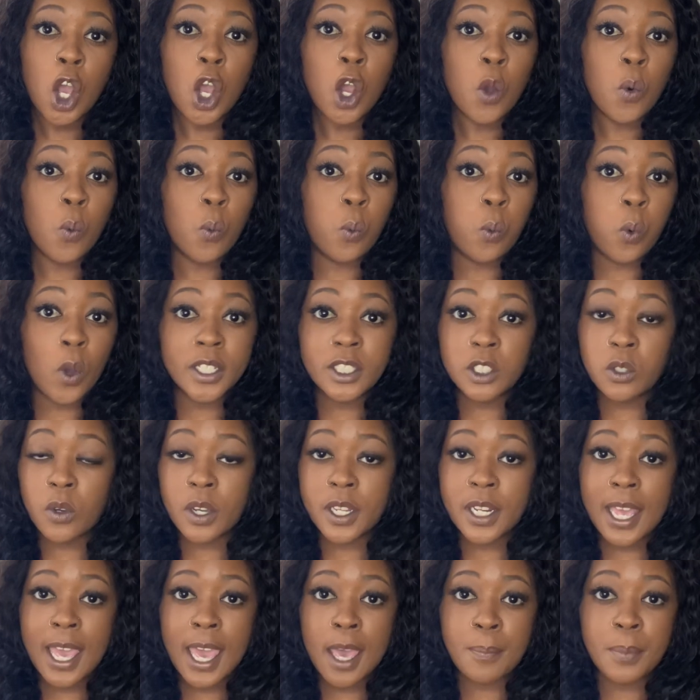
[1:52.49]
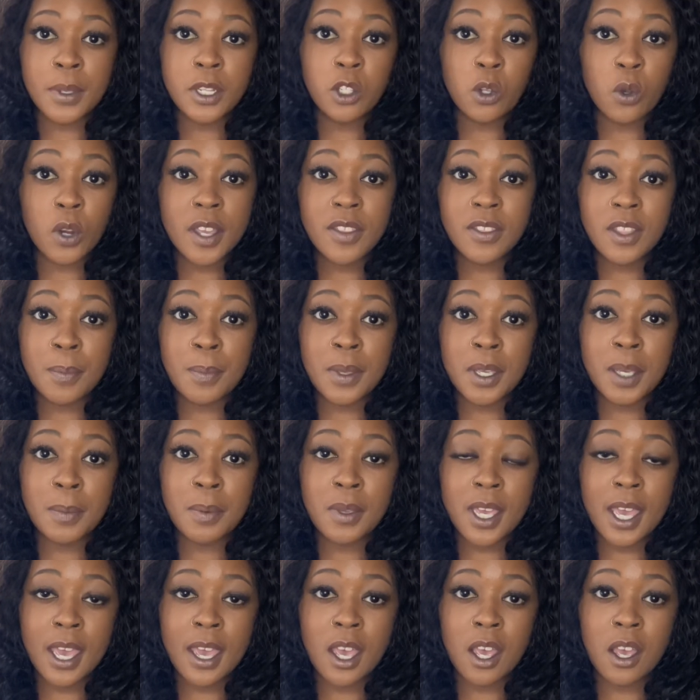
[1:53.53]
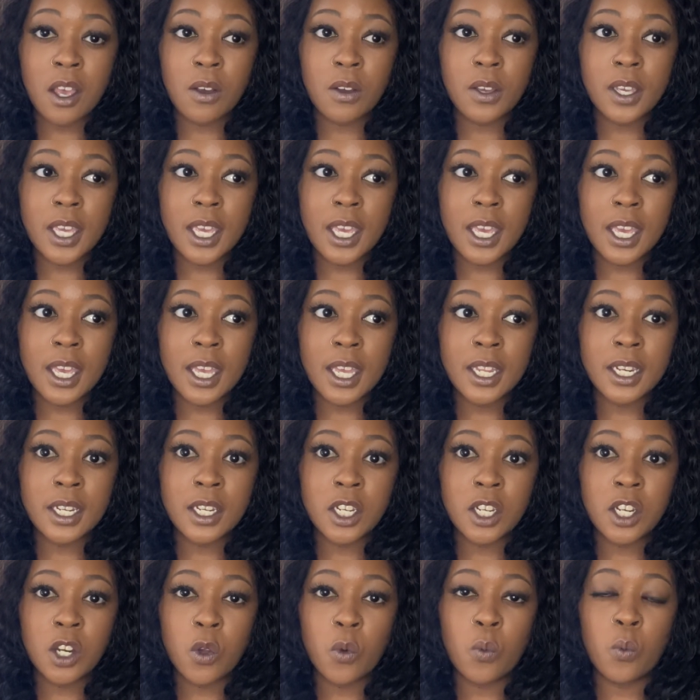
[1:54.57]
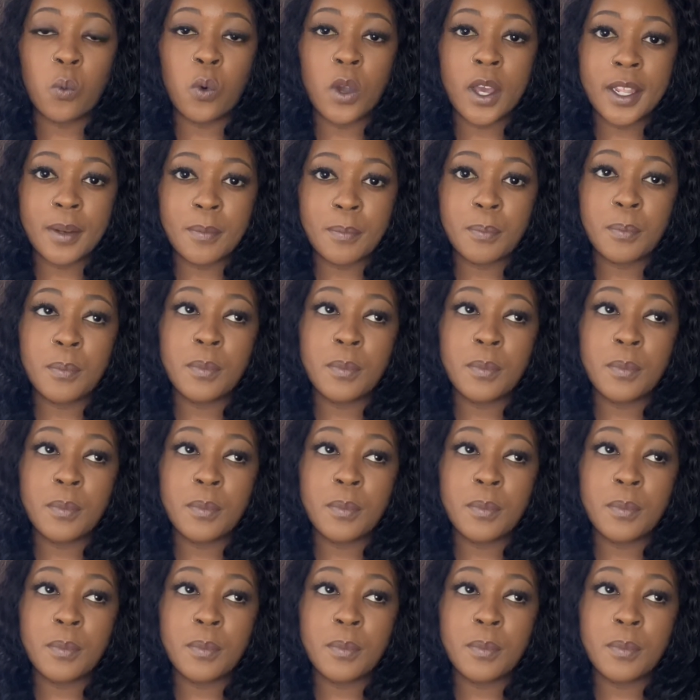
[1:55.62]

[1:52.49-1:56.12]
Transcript: what's going to happen during the BBL and what